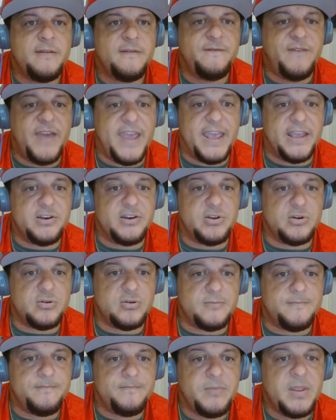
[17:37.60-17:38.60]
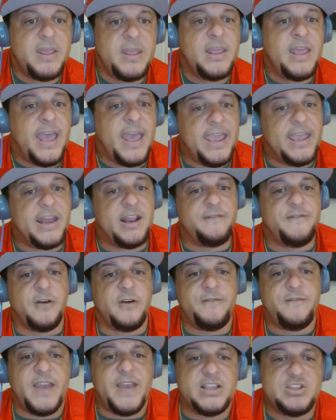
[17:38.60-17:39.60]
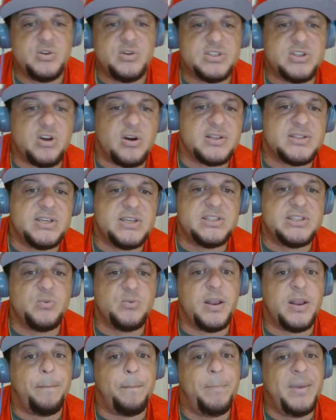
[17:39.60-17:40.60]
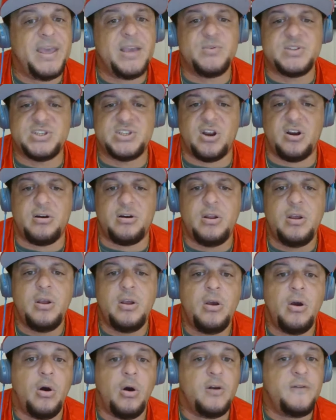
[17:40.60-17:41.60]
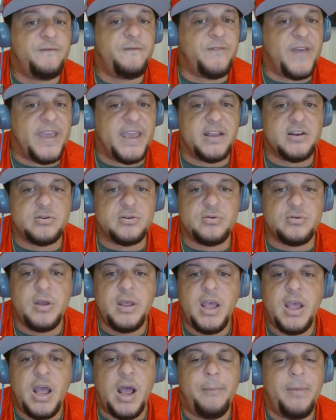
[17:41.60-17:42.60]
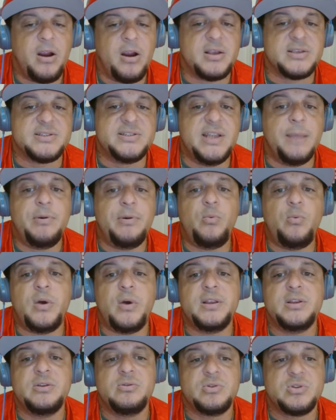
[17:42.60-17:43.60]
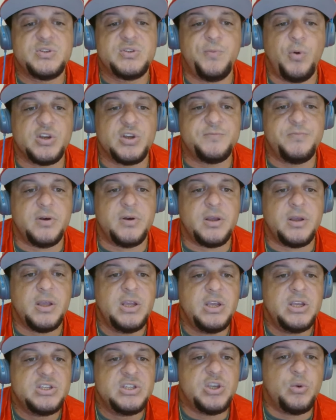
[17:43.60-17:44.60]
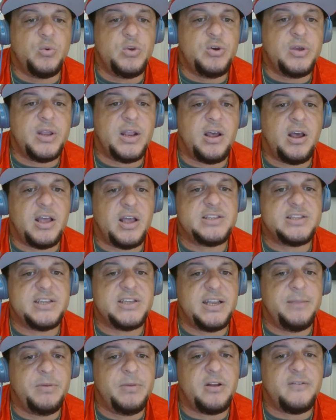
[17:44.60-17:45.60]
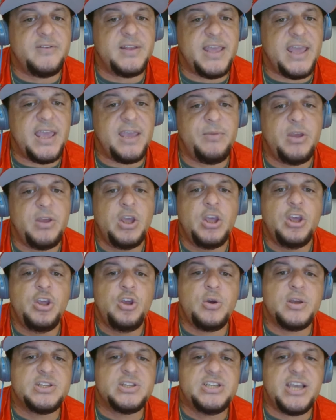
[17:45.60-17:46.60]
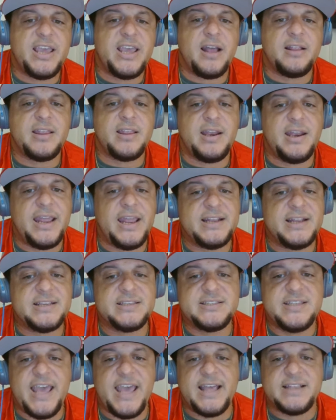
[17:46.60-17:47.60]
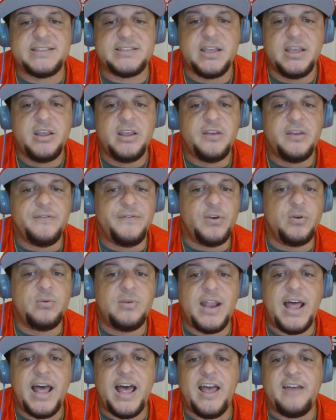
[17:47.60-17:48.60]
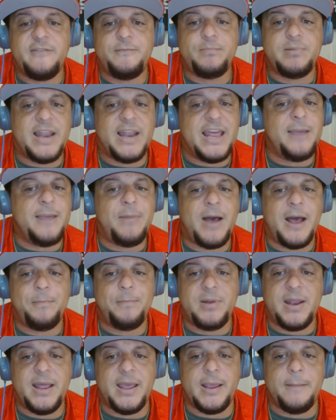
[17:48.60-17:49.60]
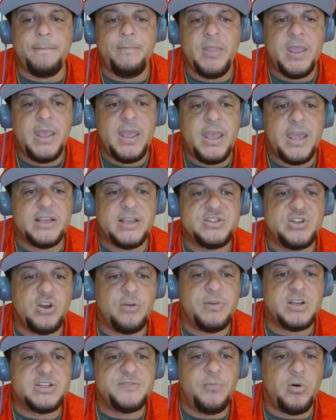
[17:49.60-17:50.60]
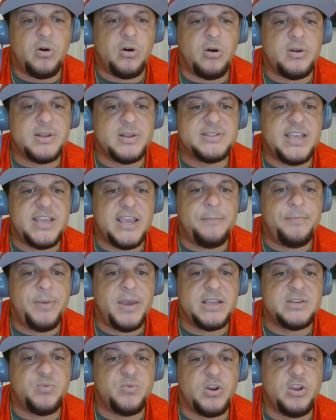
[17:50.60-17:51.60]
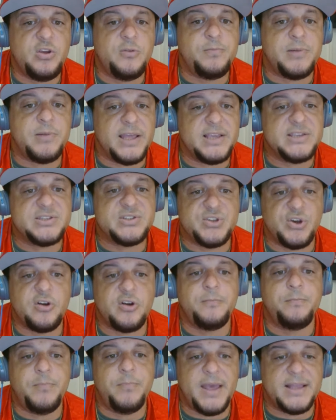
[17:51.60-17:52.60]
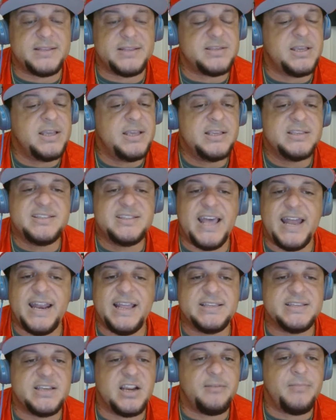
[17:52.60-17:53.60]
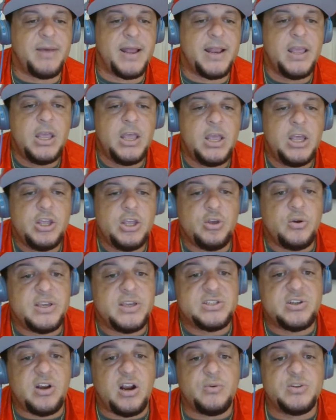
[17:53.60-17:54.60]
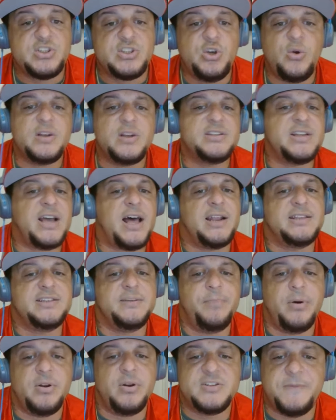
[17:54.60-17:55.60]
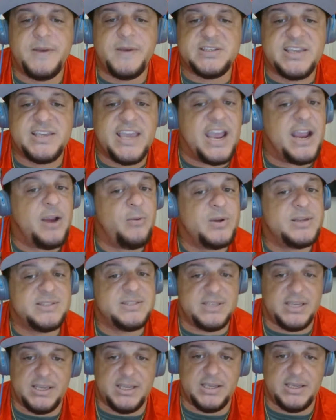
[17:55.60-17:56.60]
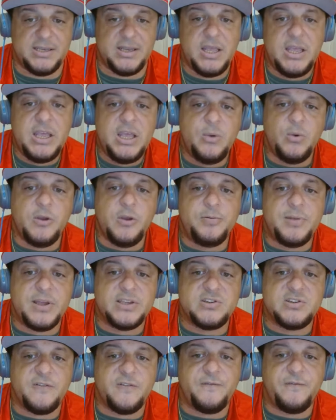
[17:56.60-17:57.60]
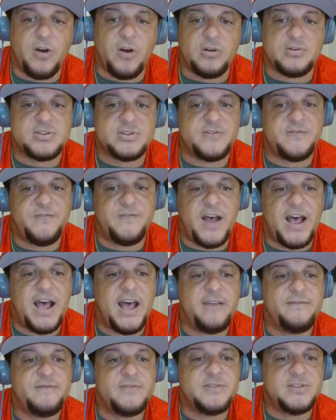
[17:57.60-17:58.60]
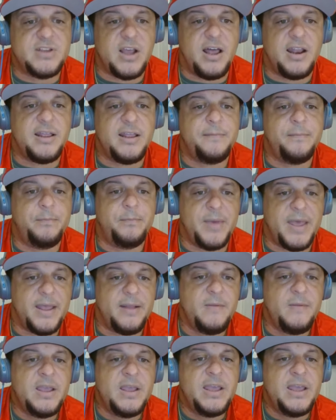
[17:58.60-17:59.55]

FanDuel. Hey, NFL fans, you can start the season with a big return on FanDuel, America's number one sportsbook. So when you get a hunch in the middle of the game, you can check out the latest stats, view live play-by-play, and so much more on the same page where you place your bets. It's that easy, everybody. You'll get started with $200 in bonus bets guaranteed when you place your first $5 bet.